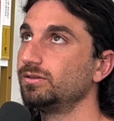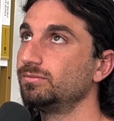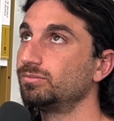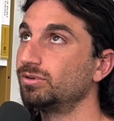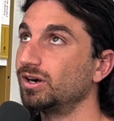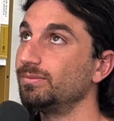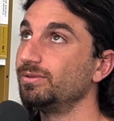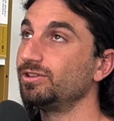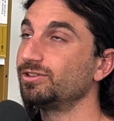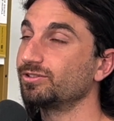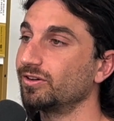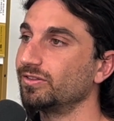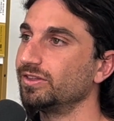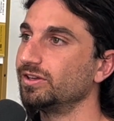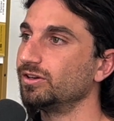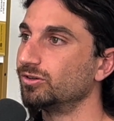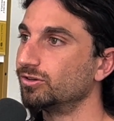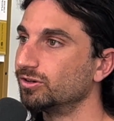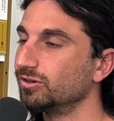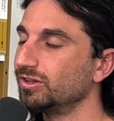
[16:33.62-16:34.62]
probably
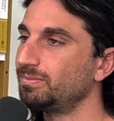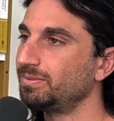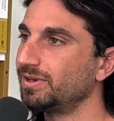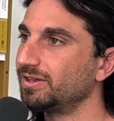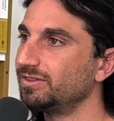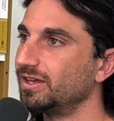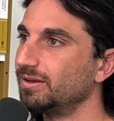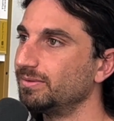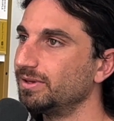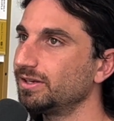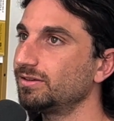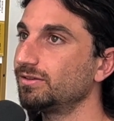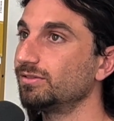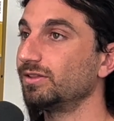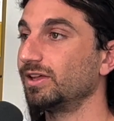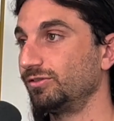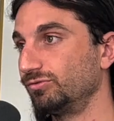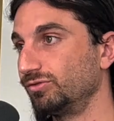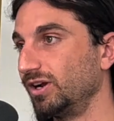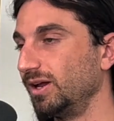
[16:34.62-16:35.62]
starting early pandemic,
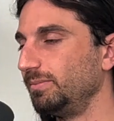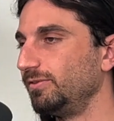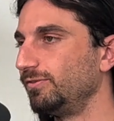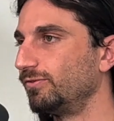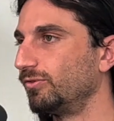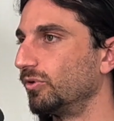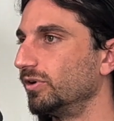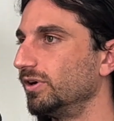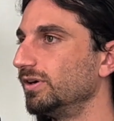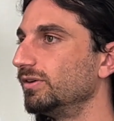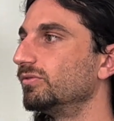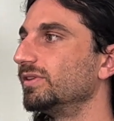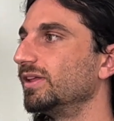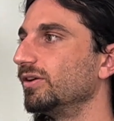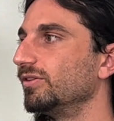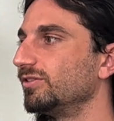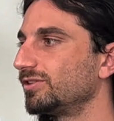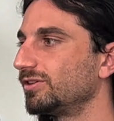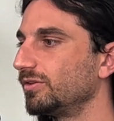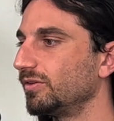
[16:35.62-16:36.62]
like right before it, when I
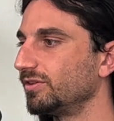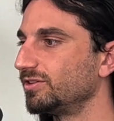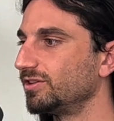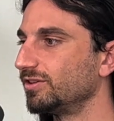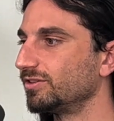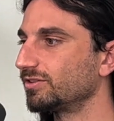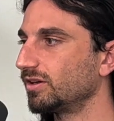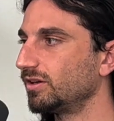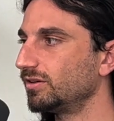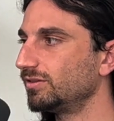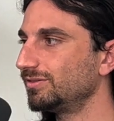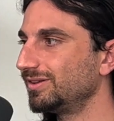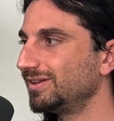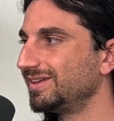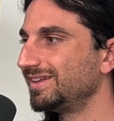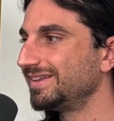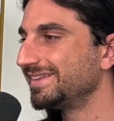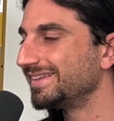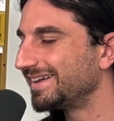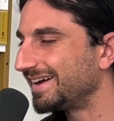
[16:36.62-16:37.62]
was still at Cisco,
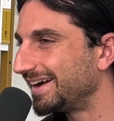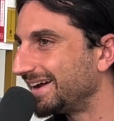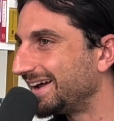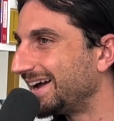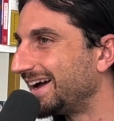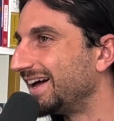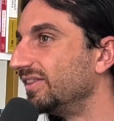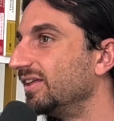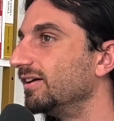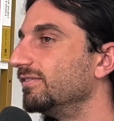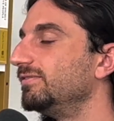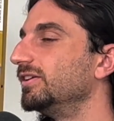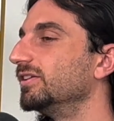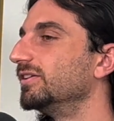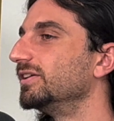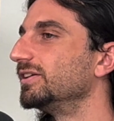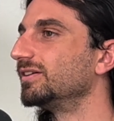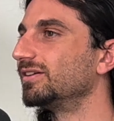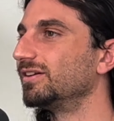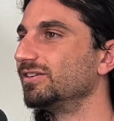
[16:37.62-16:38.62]
I had that
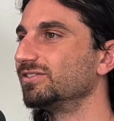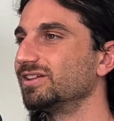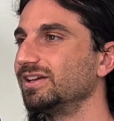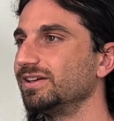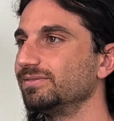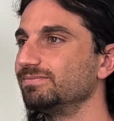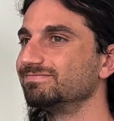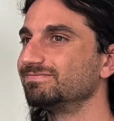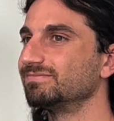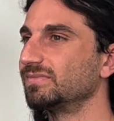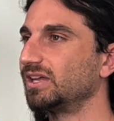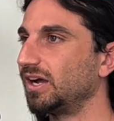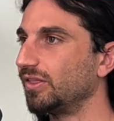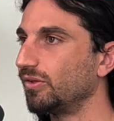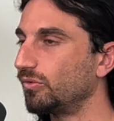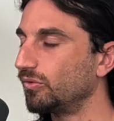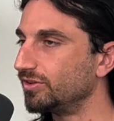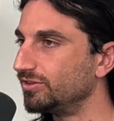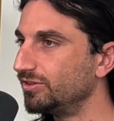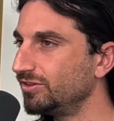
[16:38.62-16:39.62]
feeling. I was like, I
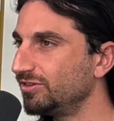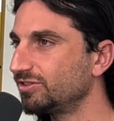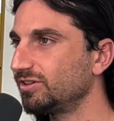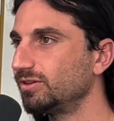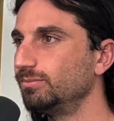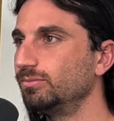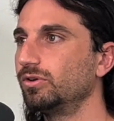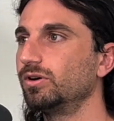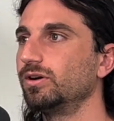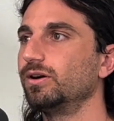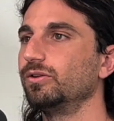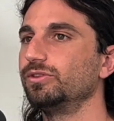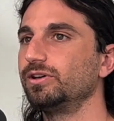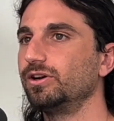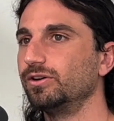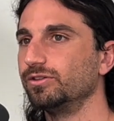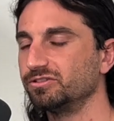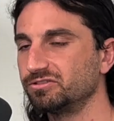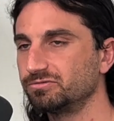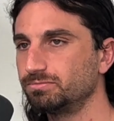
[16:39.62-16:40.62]
don't want to do this anymore. I want to
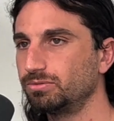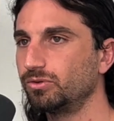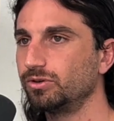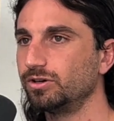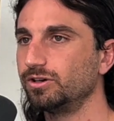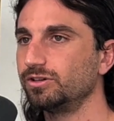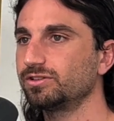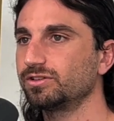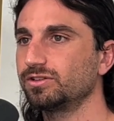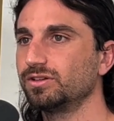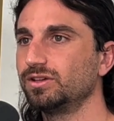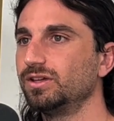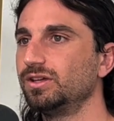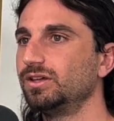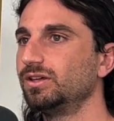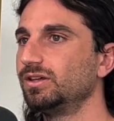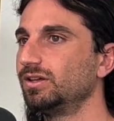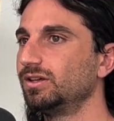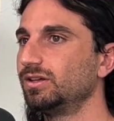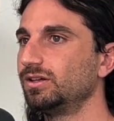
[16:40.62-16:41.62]
go into sports.
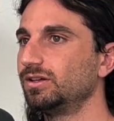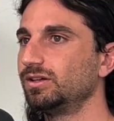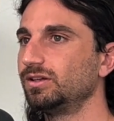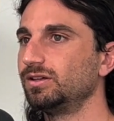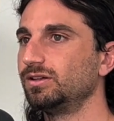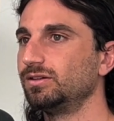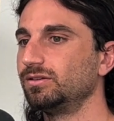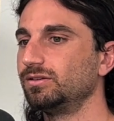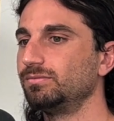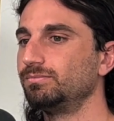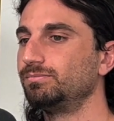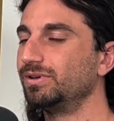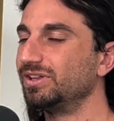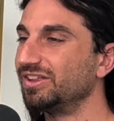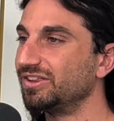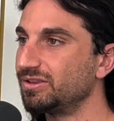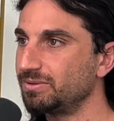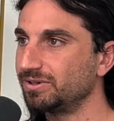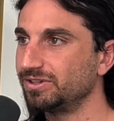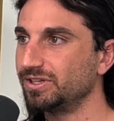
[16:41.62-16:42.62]
But
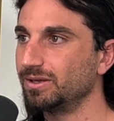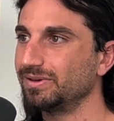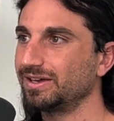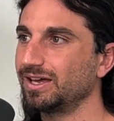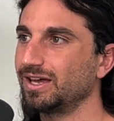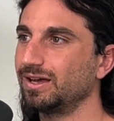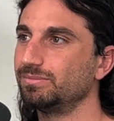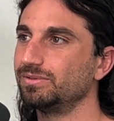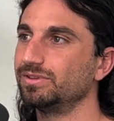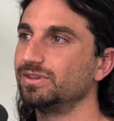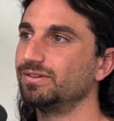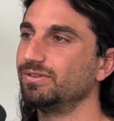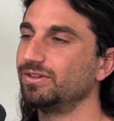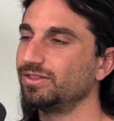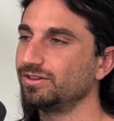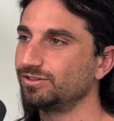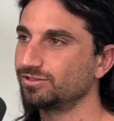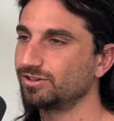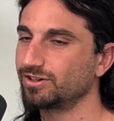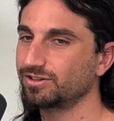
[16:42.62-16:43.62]
then the pandemic happened,
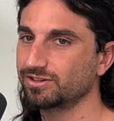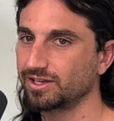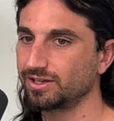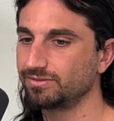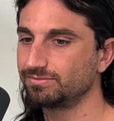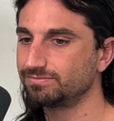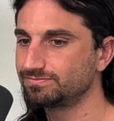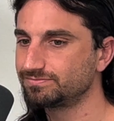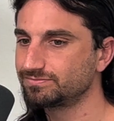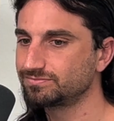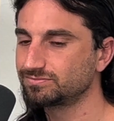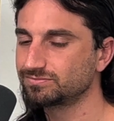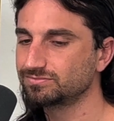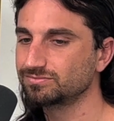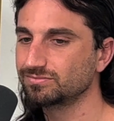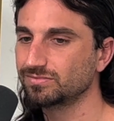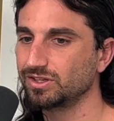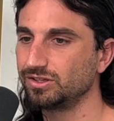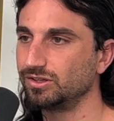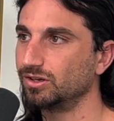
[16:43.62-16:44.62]
everything shuts down.
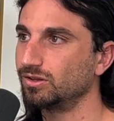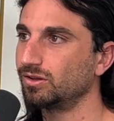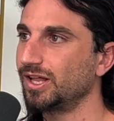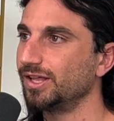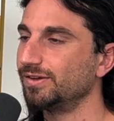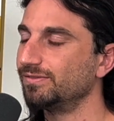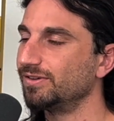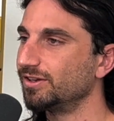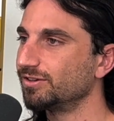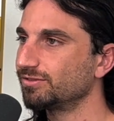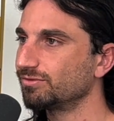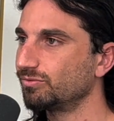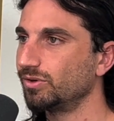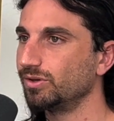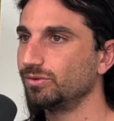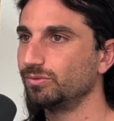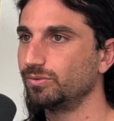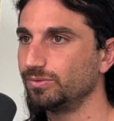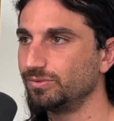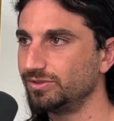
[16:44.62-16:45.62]
You know, a lot of us,
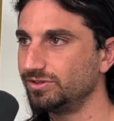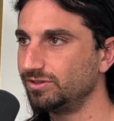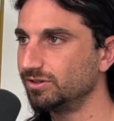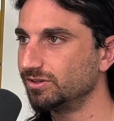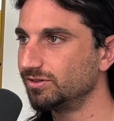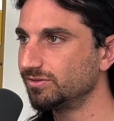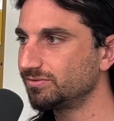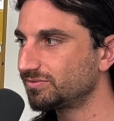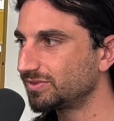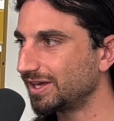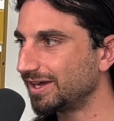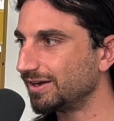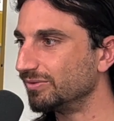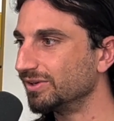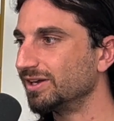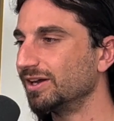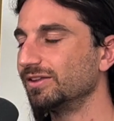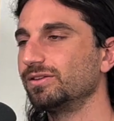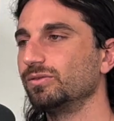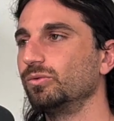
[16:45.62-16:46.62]
what would we do? Hey, we
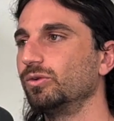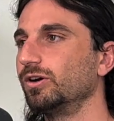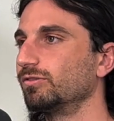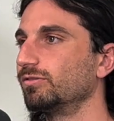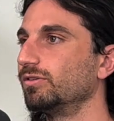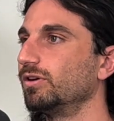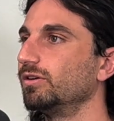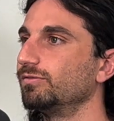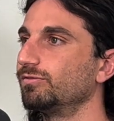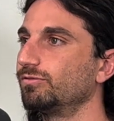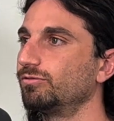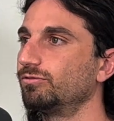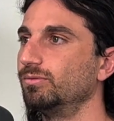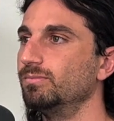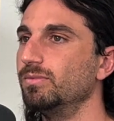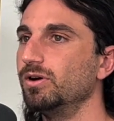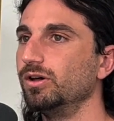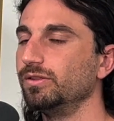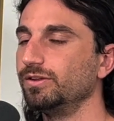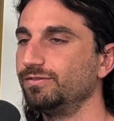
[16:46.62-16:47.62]
got to work
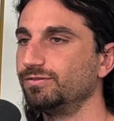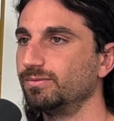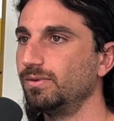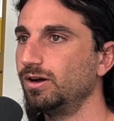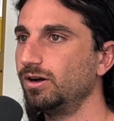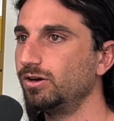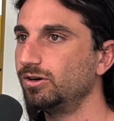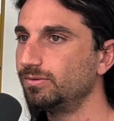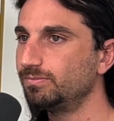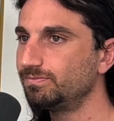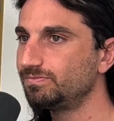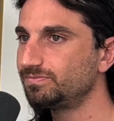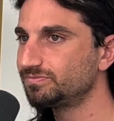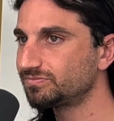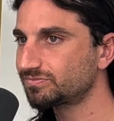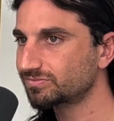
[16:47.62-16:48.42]
remotely from home.